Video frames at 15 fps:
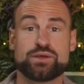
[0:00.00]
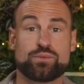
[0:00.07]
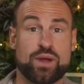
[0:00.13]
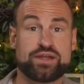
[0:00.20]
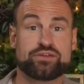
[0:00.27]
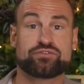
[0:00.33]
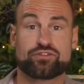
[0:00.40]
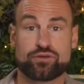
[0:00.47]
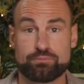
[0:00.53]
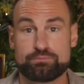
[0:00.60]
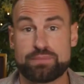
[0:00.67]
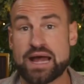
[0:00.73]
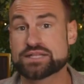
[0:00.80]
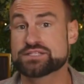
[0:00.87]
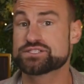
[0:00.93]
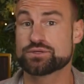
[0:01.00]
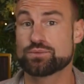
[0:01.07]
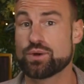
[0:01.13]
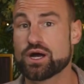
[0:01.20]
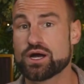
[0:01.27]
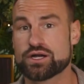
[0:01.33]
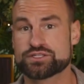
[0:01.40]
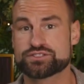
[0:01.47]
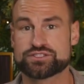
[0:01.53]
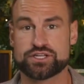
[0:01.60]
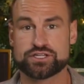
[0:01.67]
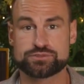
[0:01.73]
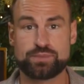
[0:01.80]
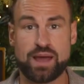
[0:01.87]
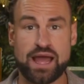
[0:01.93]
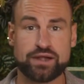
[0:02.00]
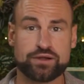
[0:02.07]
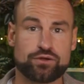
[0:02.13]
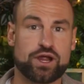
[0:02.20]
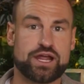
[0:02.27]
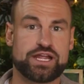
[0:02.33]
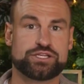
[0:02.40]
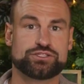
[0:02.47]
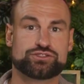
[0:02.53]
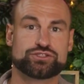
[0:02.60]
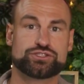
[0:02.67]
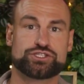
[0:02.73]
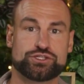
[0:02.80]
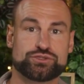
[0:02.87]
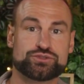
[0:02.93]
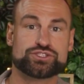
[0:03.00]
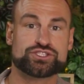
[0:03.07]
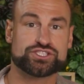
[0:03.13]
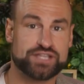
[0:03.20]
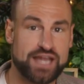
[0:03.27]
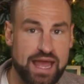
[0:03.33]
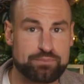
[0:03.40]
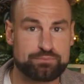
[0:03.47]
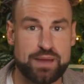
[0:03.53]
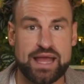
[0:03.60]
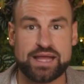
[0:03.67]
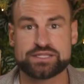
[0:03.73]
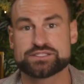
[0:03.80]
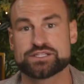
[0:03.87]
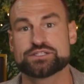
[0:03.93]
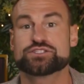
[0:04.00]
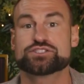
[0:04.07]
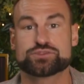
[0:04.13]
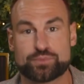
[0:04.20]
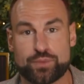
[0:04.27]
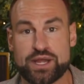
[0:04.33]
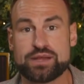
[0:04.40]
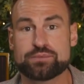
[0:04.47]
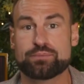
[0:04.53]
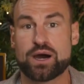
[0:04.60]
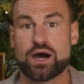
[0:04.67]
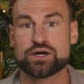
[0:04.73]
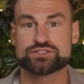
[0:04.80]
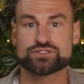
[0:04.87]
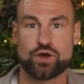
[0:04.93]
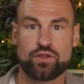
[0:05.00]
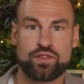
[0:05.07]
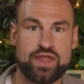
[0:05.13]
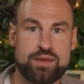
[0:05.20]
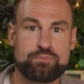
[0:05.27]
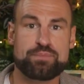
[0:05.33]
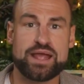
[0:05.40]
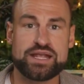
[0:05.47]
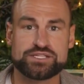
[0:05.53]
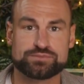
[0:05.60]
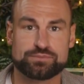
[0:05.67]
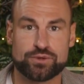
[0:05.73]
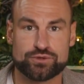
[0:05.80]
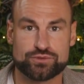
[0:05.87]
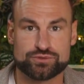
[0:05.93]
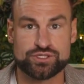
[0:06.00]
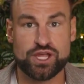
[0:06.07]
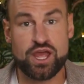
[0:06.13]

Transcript: went from bad to worse as Panerai introduced snapbacks and spring bars on their base models.